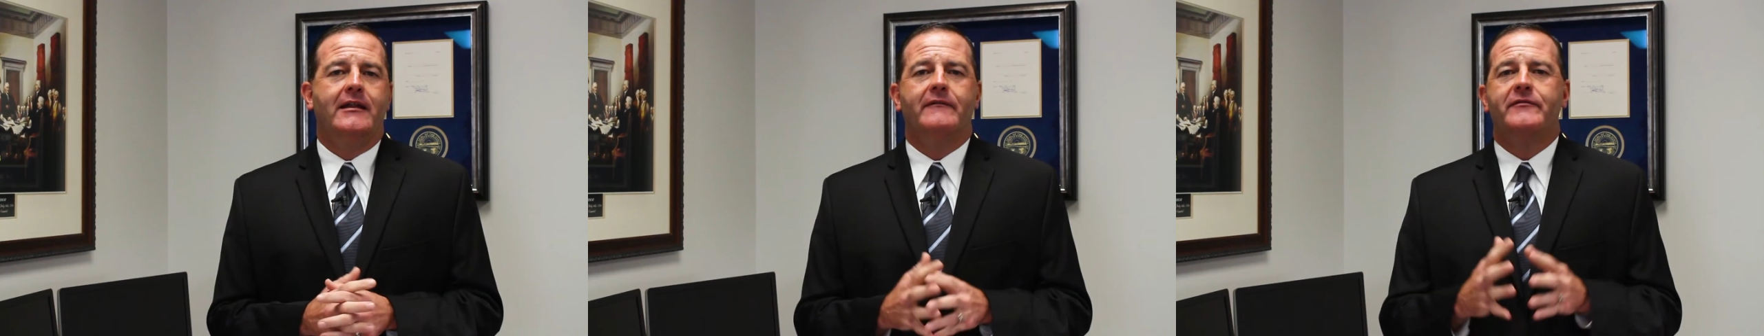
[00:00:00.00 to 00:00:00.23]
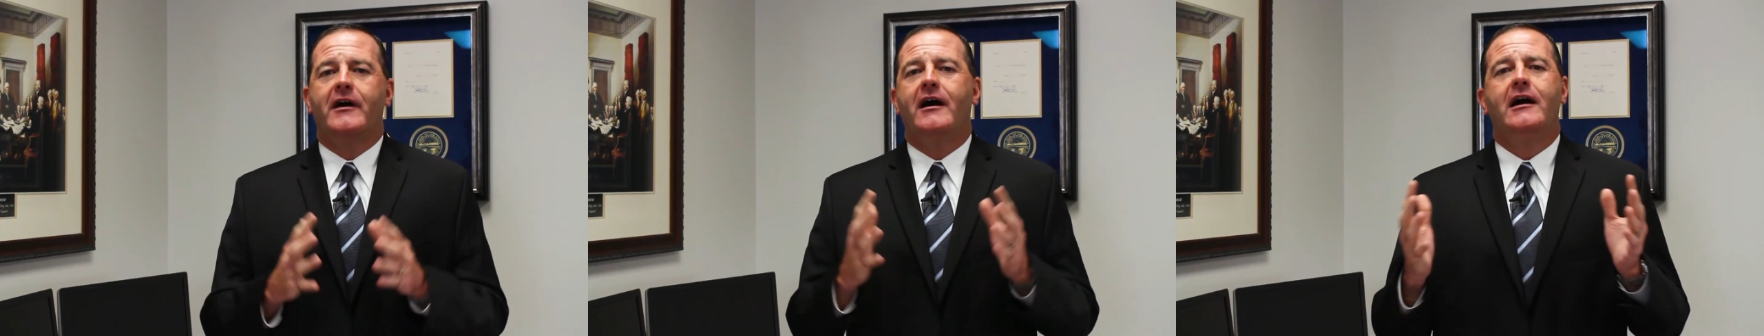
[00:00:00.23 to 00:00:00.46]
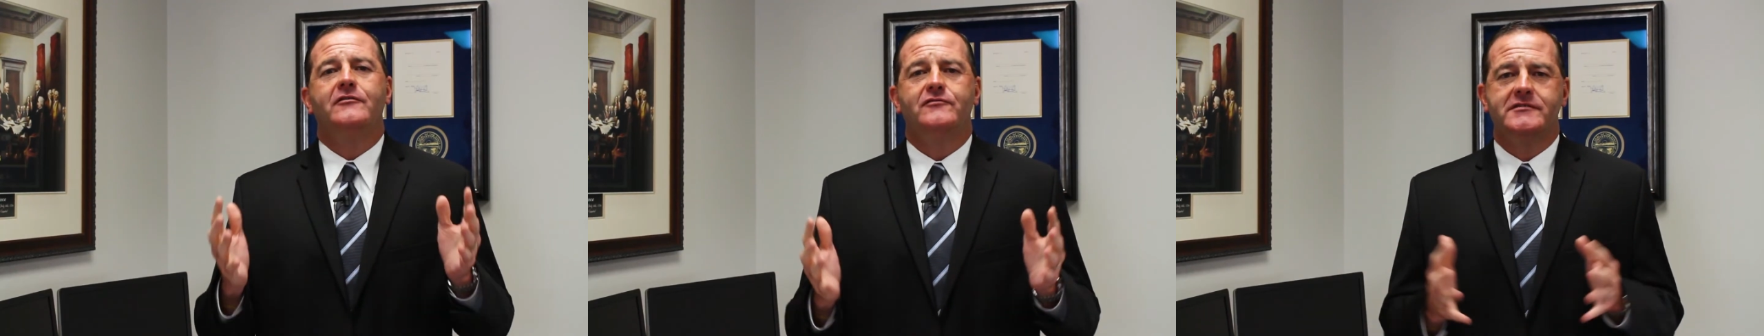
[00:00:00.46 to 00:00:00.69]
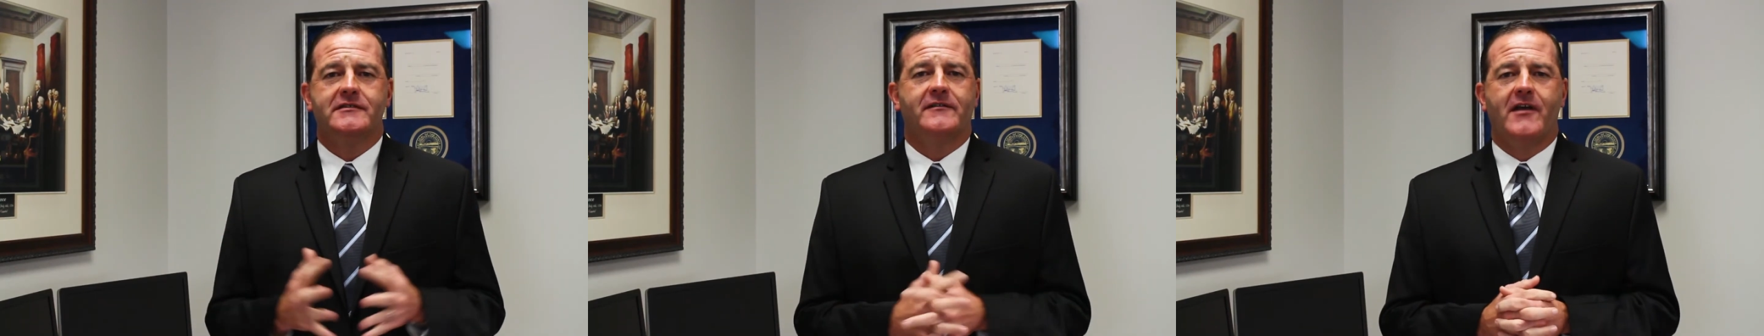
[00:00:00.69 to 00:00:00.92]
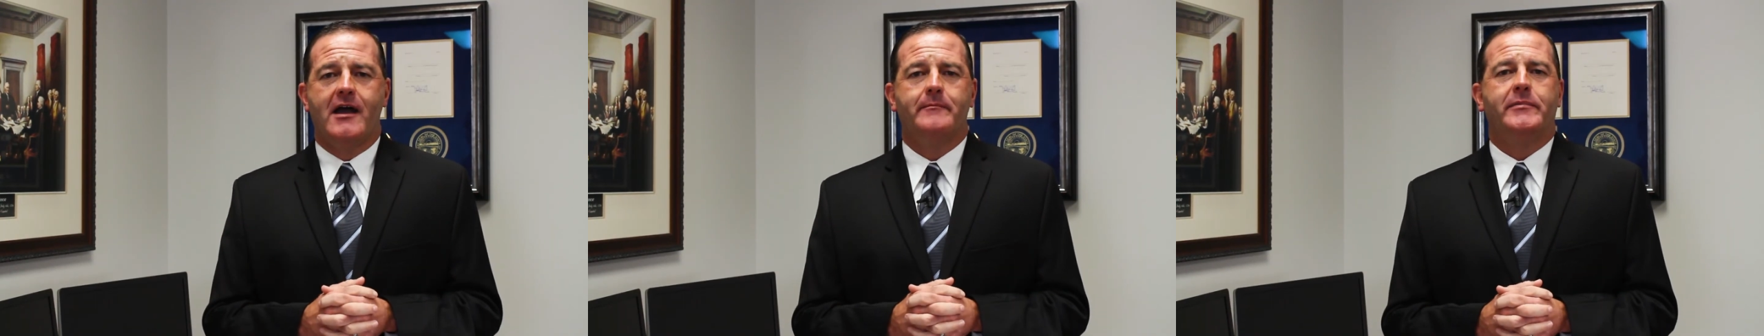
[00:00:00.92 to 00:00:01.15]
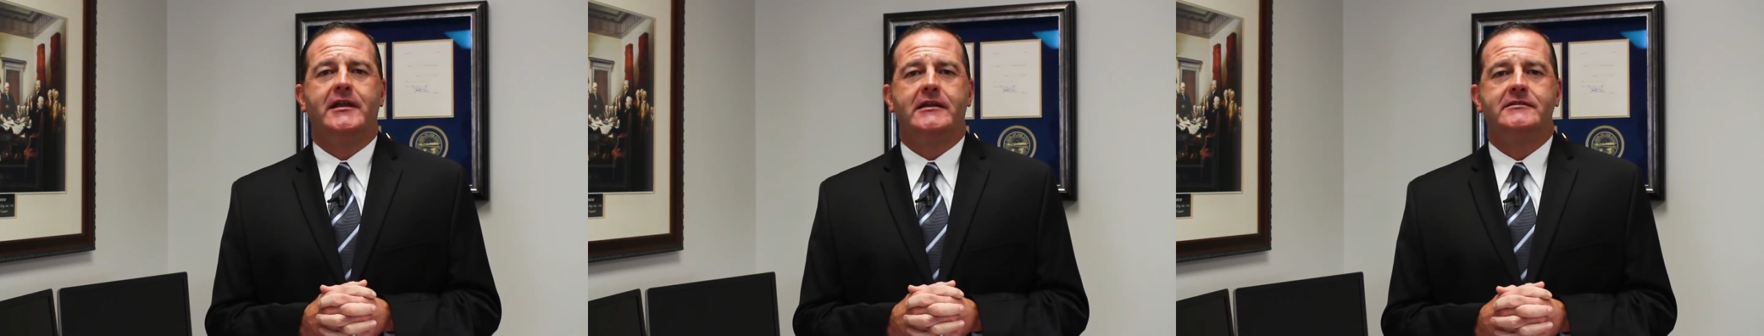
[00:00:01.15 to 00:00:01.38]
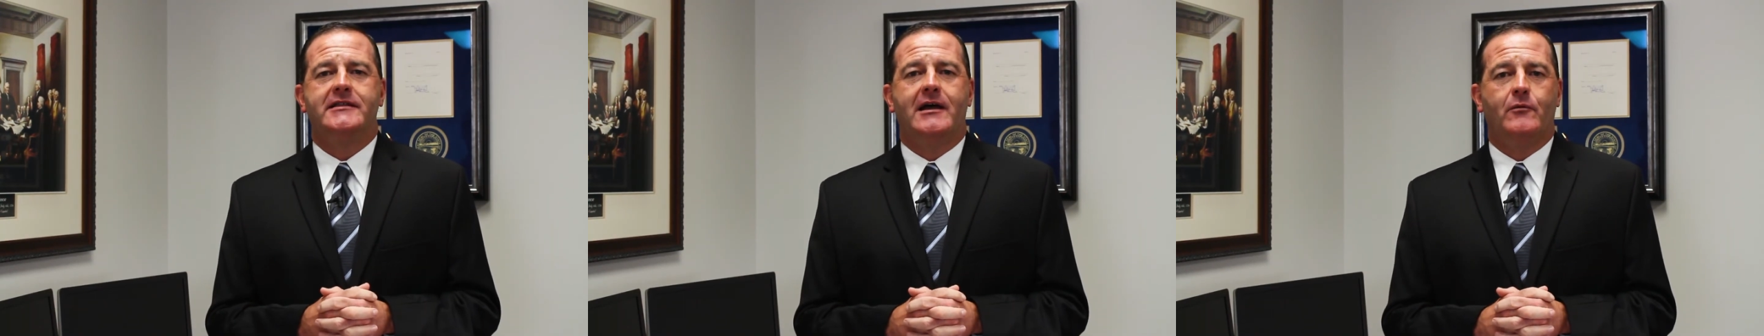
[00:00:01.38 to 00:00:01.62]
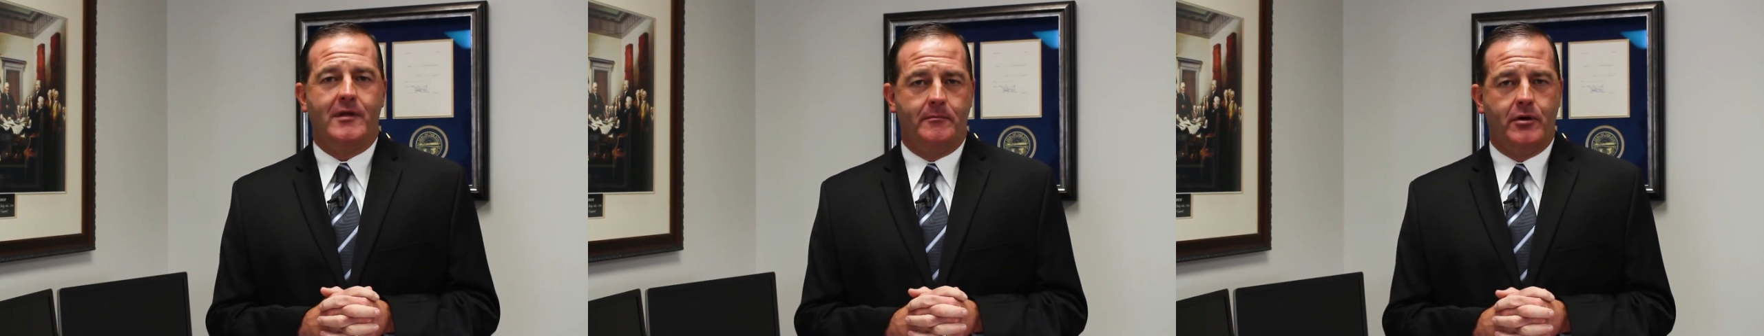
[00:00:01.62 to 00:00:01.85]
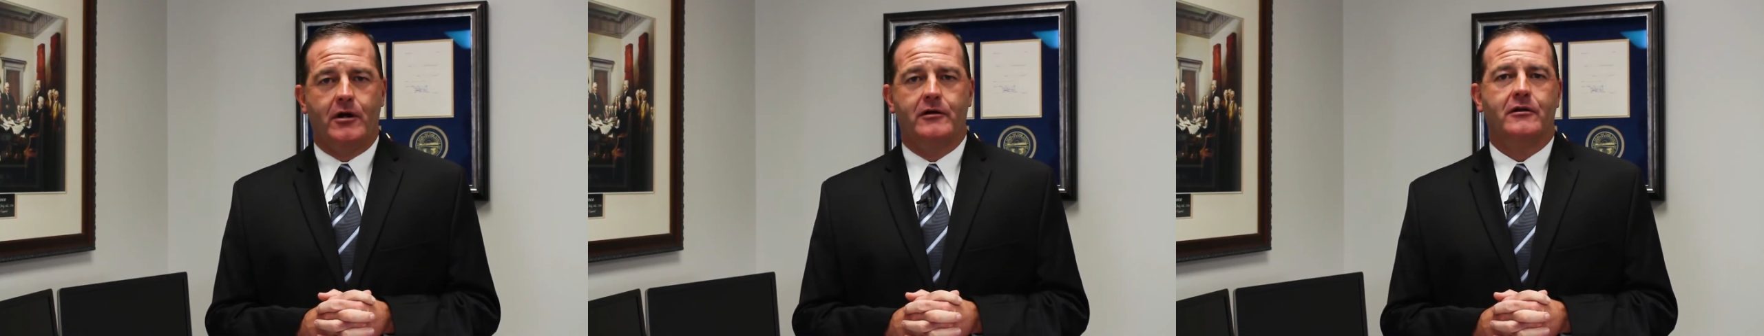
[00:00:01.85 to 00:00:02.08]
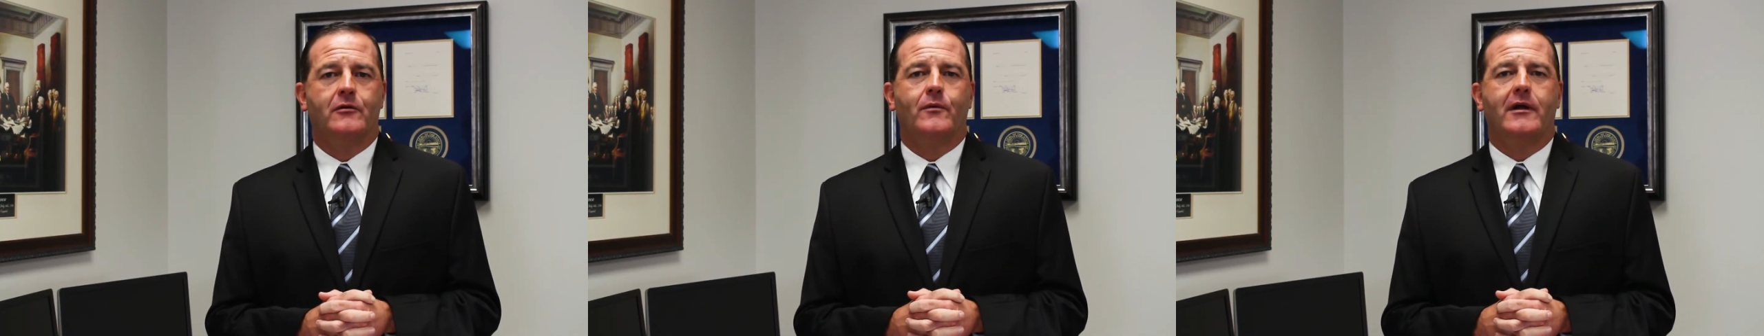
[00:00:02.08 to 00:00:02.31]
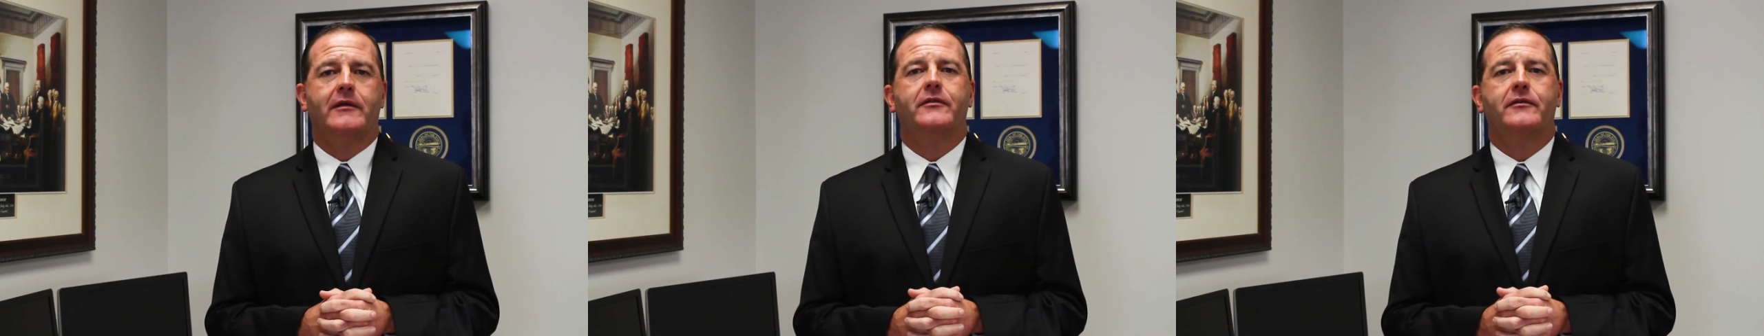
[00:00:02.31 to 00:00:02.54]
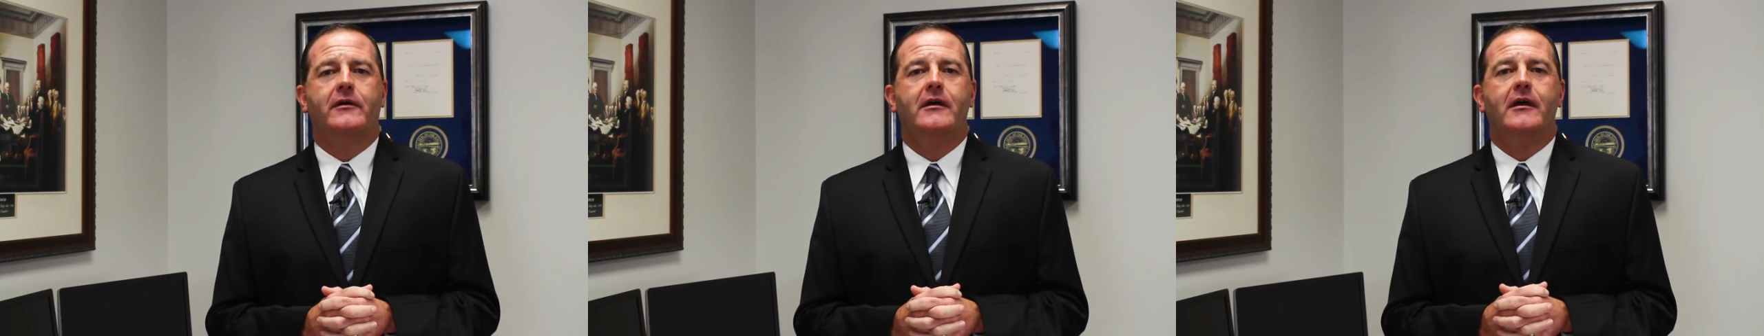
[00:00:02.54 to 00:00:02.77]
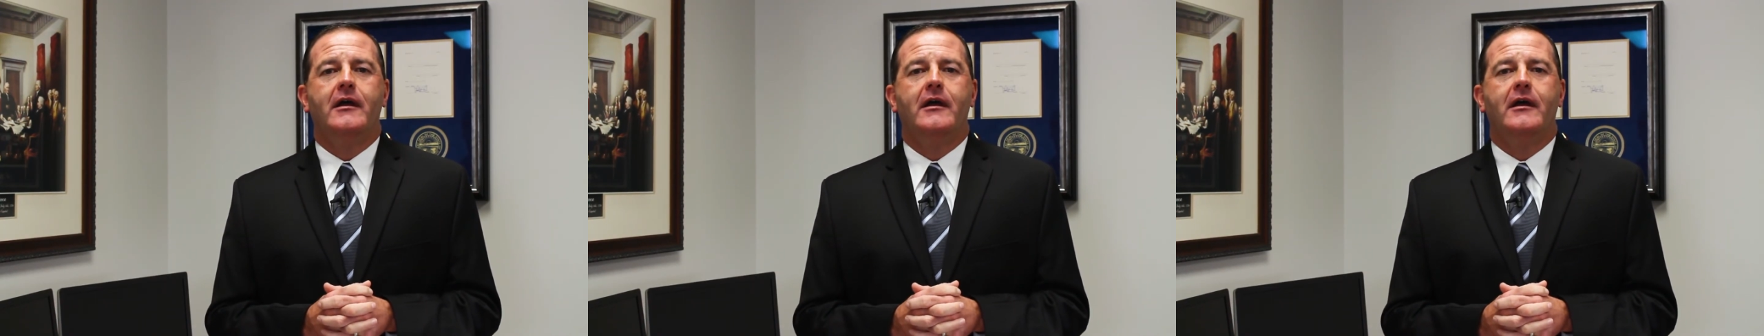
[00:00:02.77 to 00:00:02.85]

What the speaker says: And of the hundreds of companies that we partner with,